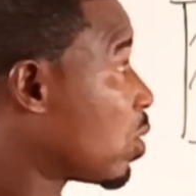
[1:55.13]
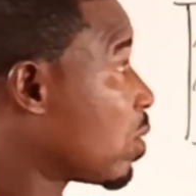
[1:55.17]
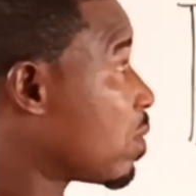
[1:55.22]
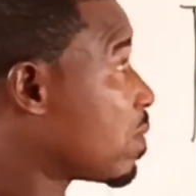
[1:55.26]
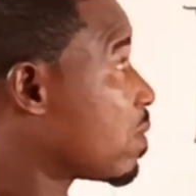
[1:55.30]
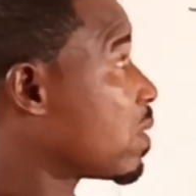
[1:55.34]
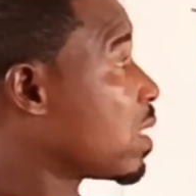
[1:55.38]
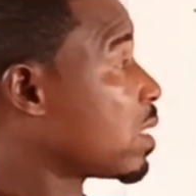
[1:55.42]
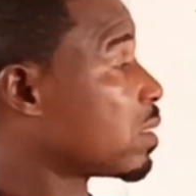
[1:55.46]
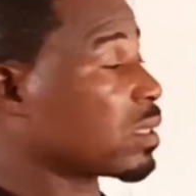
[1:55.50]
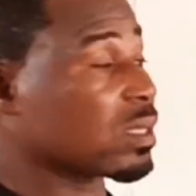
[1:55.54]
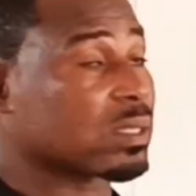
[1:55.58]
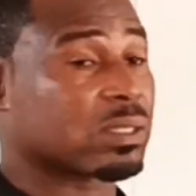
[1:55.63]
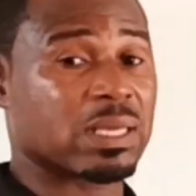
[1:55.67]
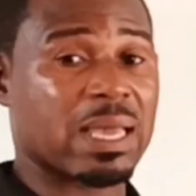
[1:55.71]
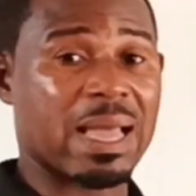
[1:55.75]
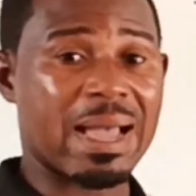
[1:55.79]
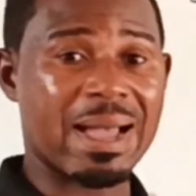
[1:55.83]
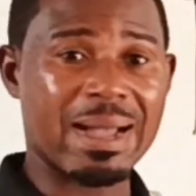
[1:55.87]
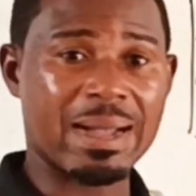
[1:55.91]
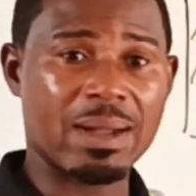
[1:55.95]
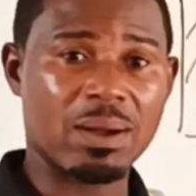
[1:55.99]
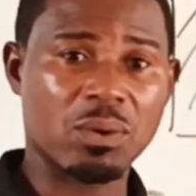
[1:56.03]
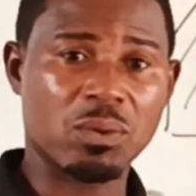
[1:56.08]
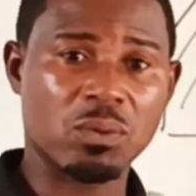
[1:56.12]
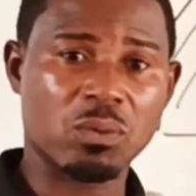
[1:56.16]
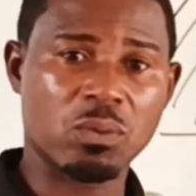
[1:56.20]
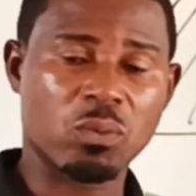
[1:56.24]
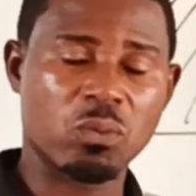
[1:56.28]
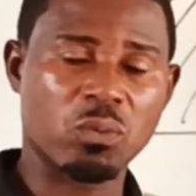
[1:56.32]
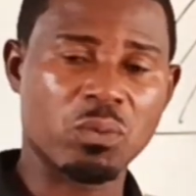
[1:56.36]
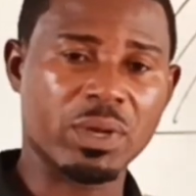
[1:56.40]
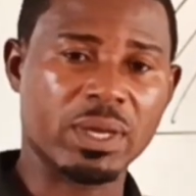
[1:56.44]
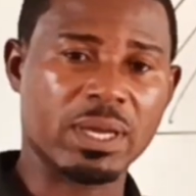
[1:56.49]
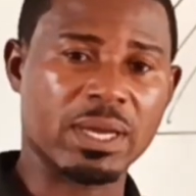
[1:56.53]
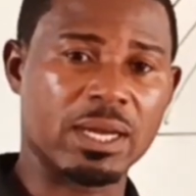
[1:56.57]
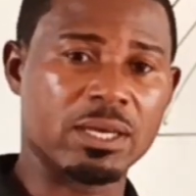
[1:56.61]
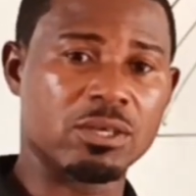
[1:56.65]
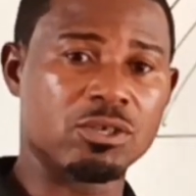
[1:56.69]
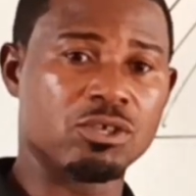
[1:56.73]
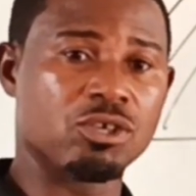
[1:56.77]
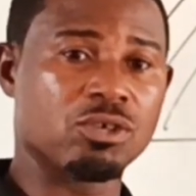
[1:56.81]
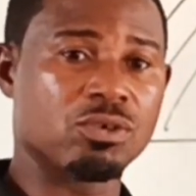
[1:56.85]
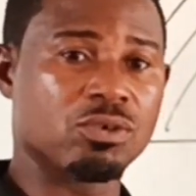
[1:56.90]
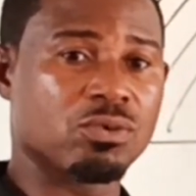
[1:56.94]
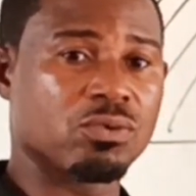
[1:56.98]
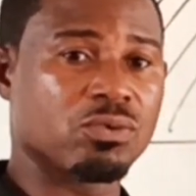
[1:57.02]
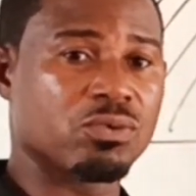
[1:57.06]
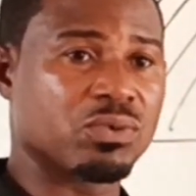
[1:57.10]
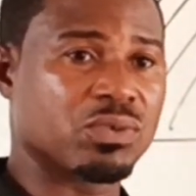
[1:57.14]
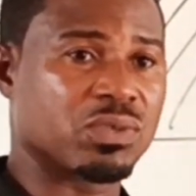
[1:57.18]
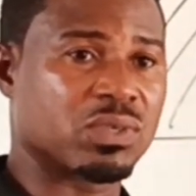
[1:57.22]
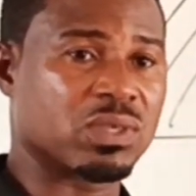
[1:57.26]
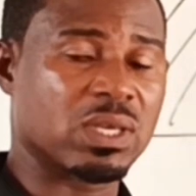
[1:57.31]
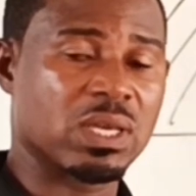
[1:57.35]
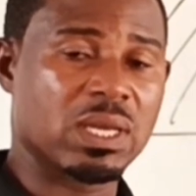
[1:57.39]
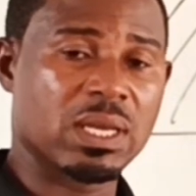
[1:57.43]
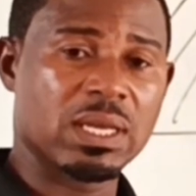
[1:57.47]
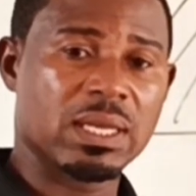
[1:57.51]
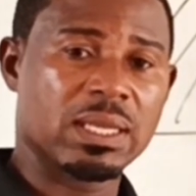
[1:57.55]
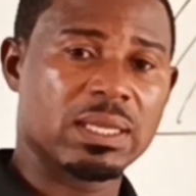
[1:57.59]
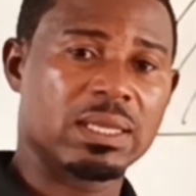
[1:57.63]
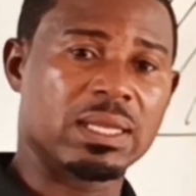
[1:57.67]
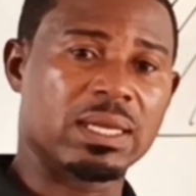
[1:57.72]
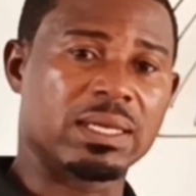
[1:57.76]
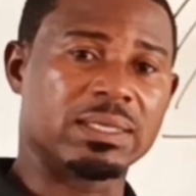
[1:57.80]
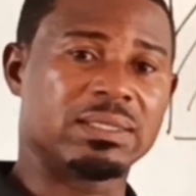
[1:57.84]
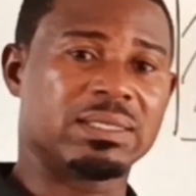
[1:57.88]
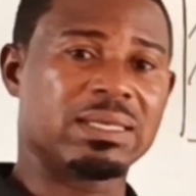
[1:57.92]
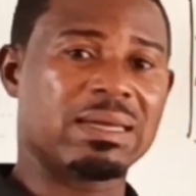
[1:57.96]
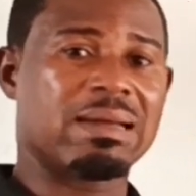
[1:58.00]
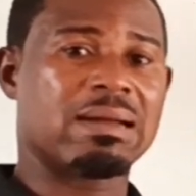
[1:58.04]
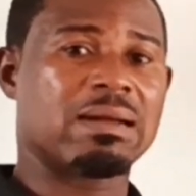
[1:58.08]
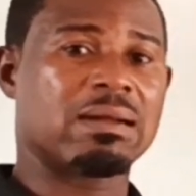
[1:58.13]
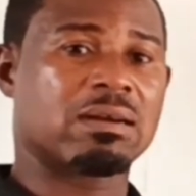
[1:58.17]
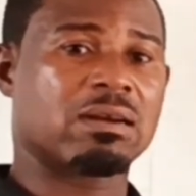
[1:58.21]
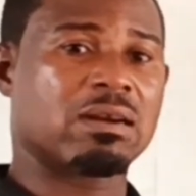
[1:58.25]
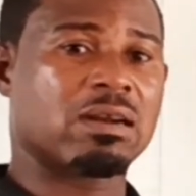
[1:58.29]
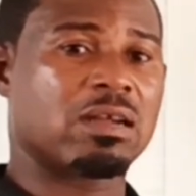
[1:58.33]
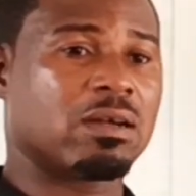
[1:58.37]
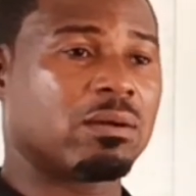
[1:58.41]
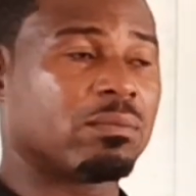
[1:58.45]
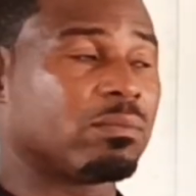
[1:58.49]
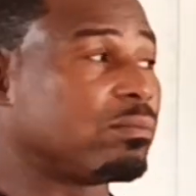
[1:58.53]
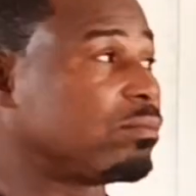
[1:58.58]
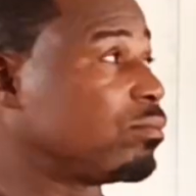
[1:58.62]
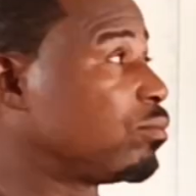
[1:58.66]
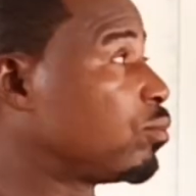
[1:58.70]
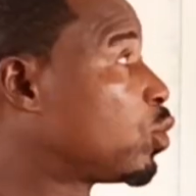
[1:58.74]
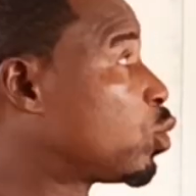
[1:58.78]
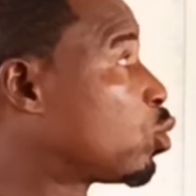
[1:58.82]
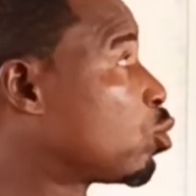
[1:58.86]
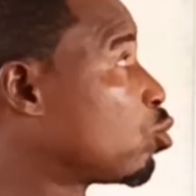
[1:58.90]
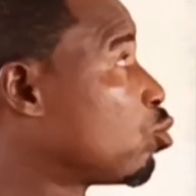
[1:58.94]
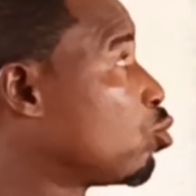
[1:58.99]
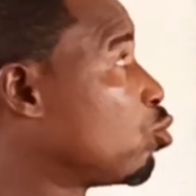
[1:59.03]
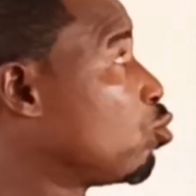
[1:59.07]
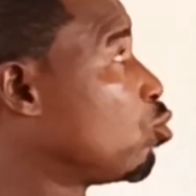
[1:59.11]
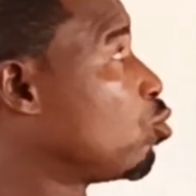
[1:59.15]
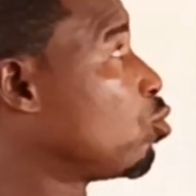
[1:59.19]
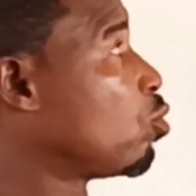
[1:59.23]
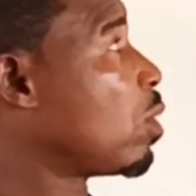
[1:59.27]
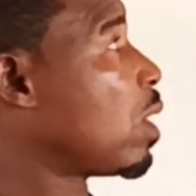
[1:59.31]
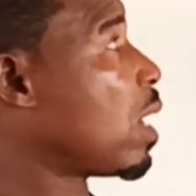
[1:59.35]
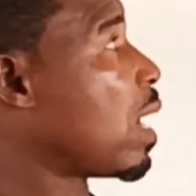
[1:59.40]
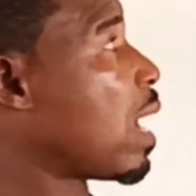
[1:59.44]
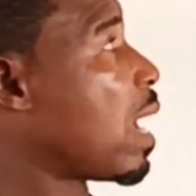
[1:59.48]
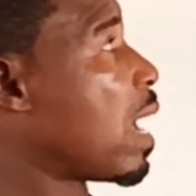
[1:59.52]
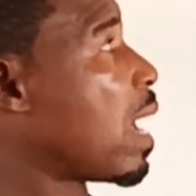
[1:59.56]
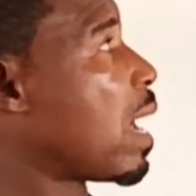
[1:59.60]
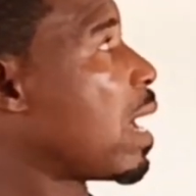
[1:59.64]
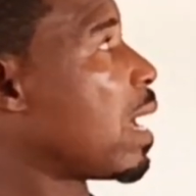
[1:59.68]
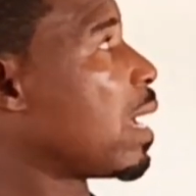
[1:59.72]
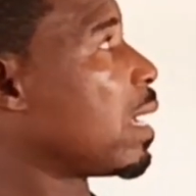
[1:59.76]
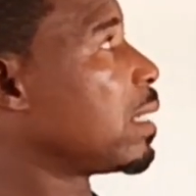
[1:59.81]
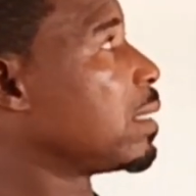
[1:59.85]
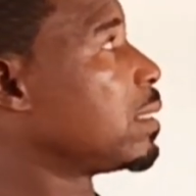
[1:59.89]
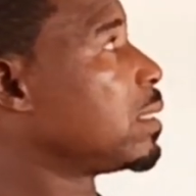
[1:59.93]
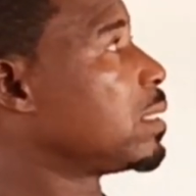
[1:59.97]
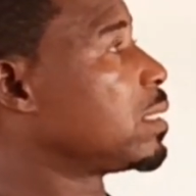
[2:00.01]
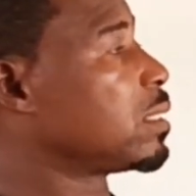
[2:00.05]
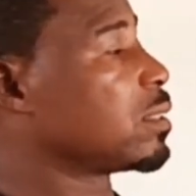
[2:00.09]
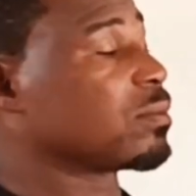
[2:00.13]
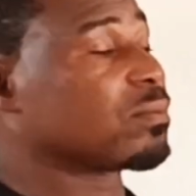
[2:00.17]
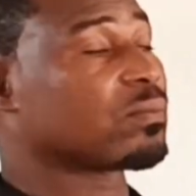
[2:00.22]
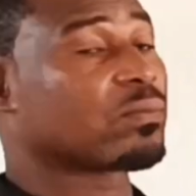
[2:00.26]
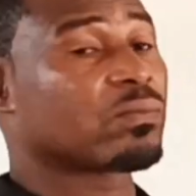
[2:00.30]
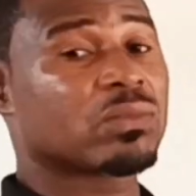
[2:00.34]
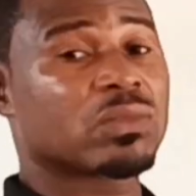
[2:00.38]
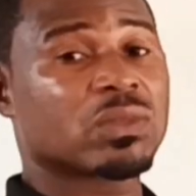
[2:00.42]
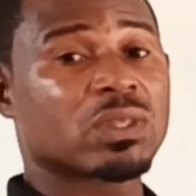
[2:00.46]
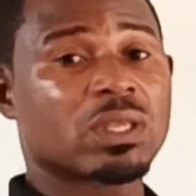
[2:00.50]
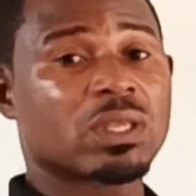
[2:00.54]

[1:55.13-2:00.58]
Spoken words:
And so this is how we can use a diagram to add